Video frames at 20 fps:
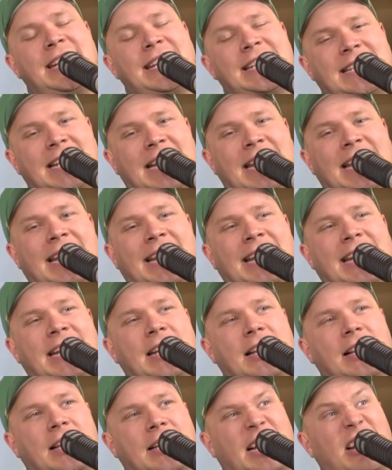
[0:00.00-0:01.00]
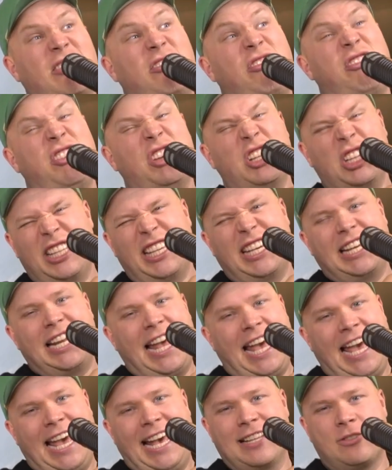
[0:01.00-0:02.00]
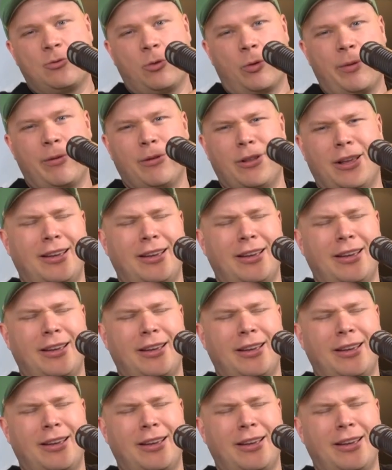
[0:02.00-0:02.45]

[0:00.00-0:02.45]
did like affiliate ads where we were like,